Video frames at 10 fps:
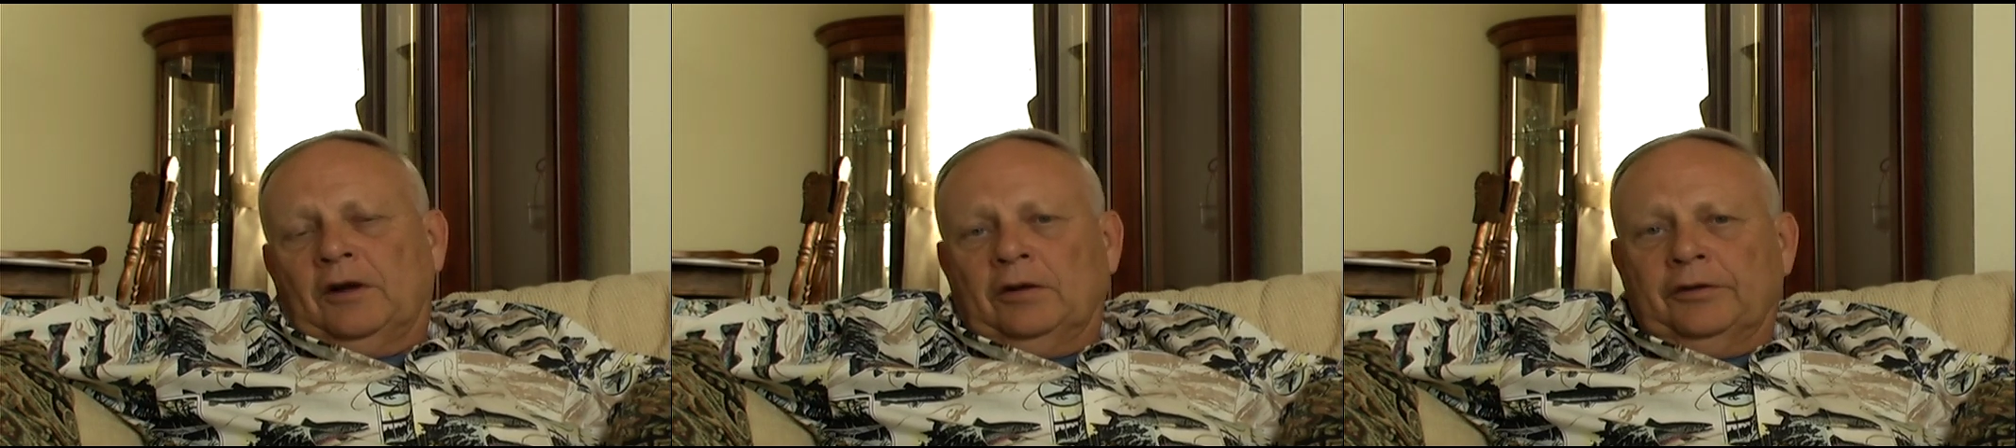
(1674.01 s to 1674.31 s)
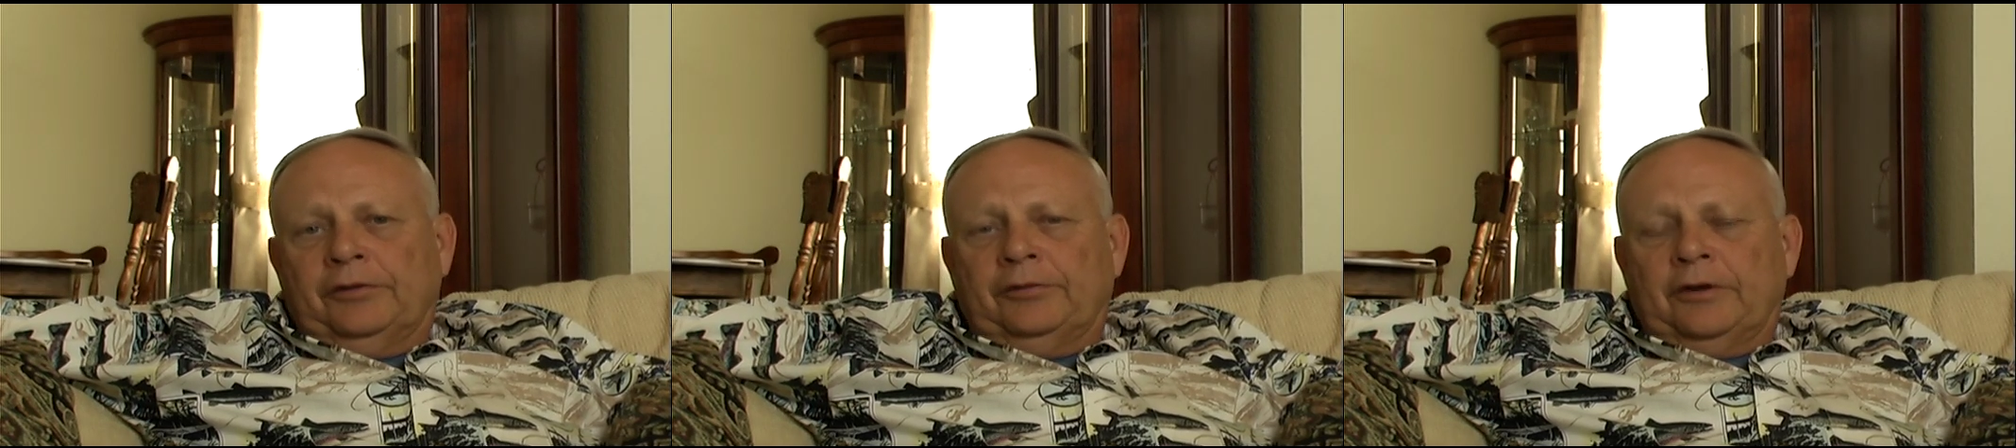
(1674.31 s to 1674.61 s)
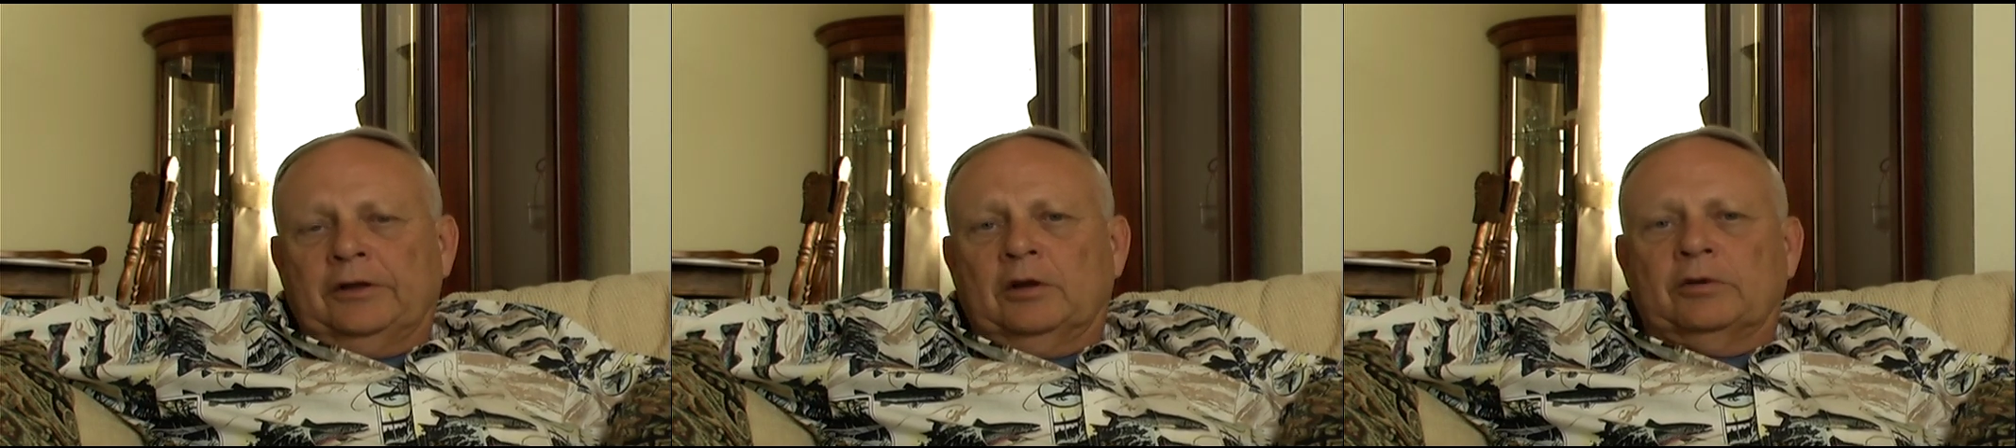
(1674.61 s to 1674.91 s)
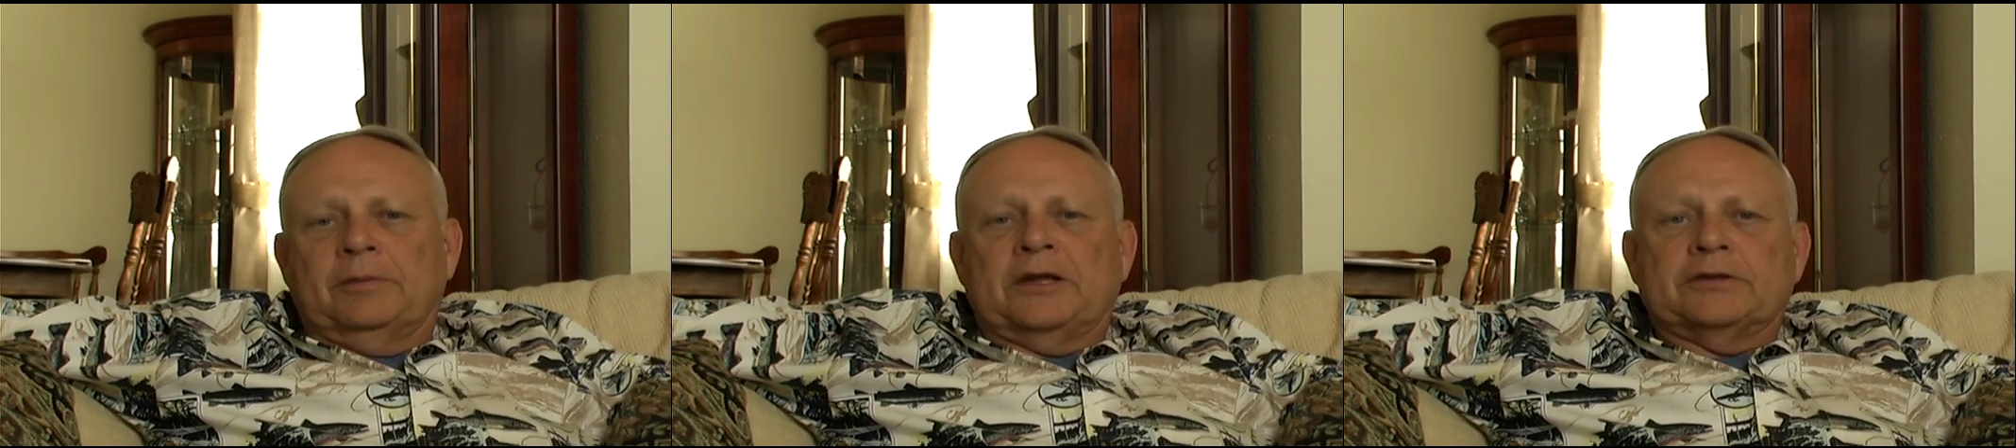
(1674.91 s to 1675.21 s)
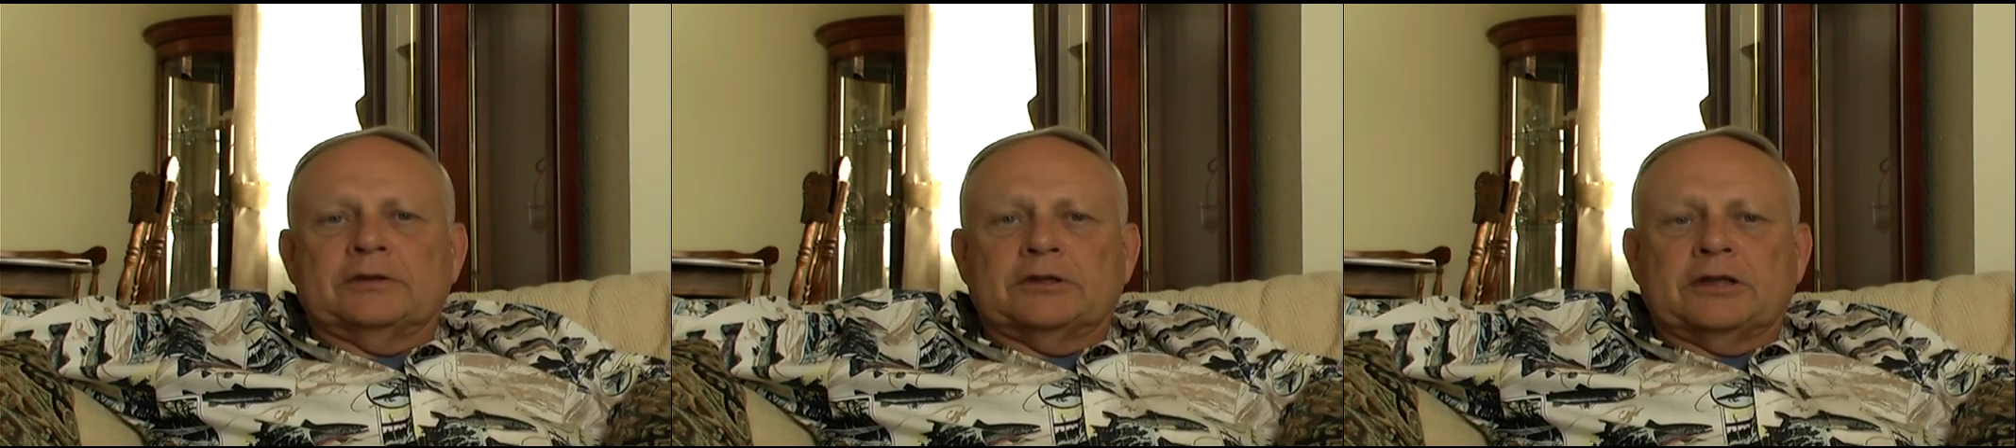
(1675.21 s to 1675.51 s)
all the three lower
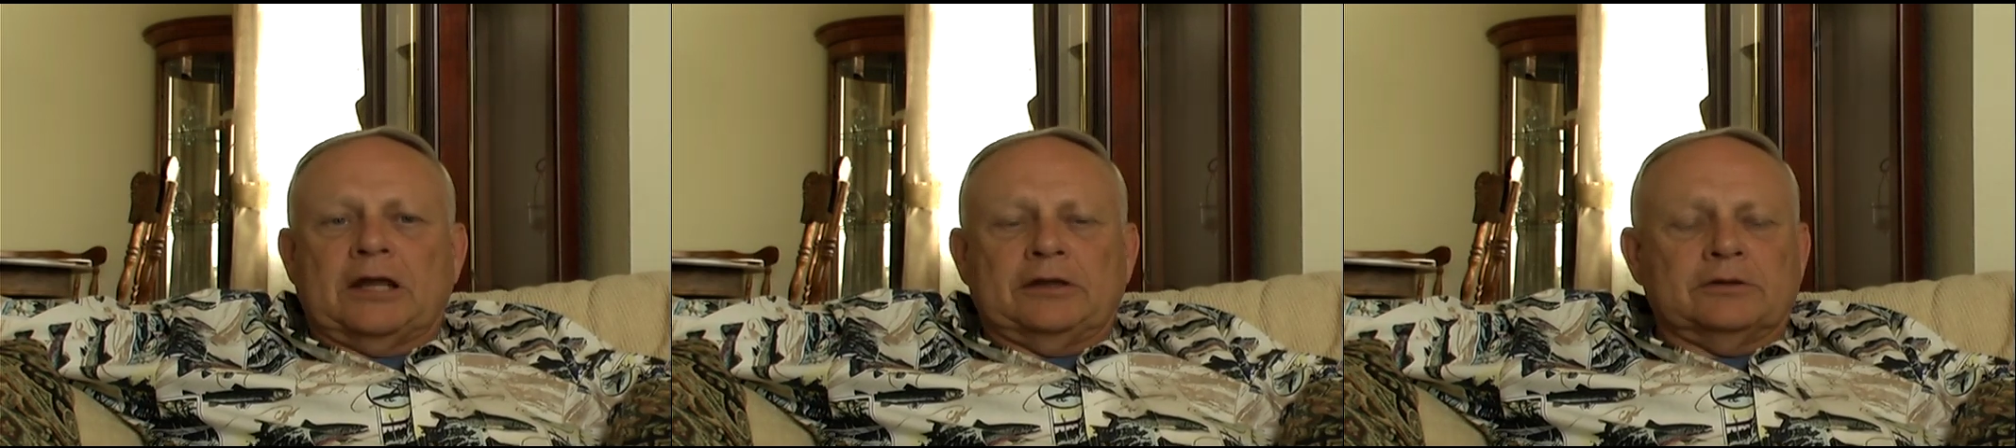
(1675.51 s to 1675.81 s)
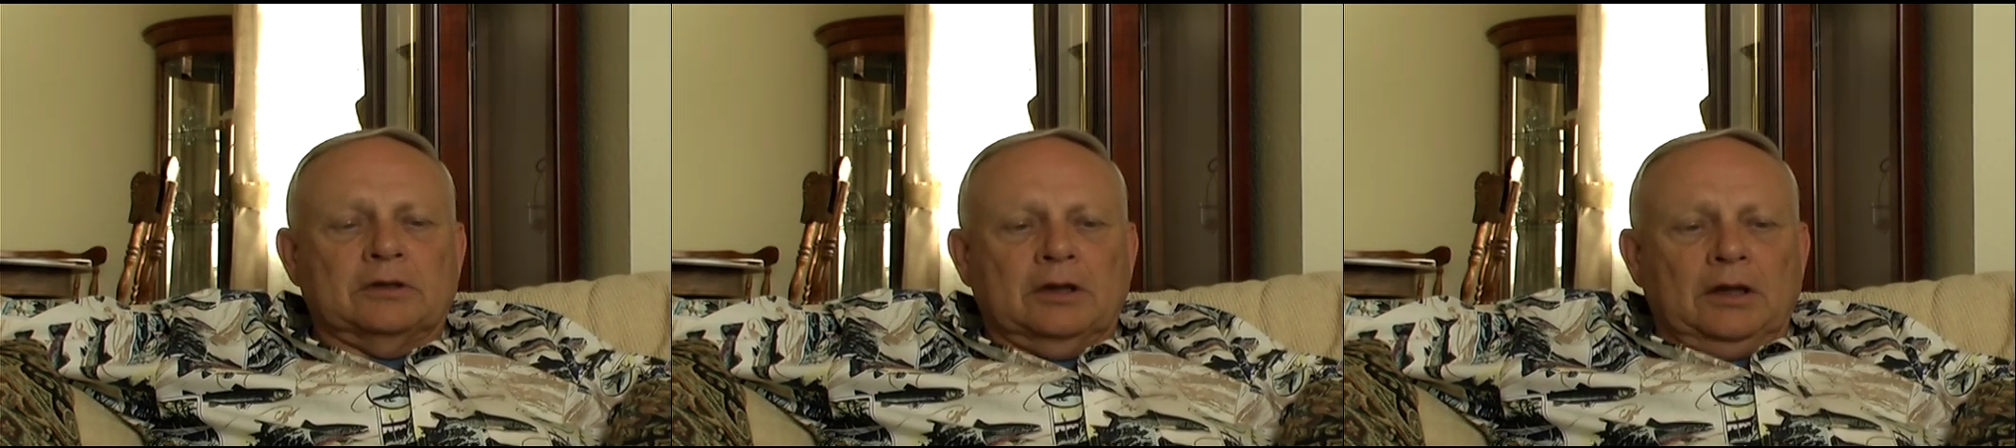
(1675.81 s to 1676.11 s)
basin states.